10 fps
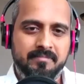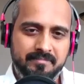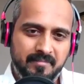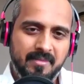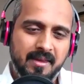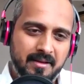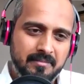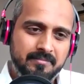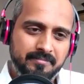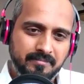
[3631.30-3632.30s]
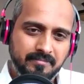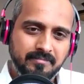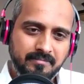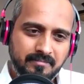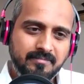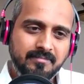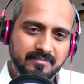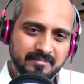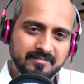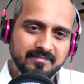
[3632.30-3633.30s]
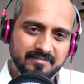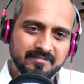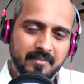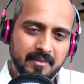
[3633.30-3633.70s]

most things are. It is.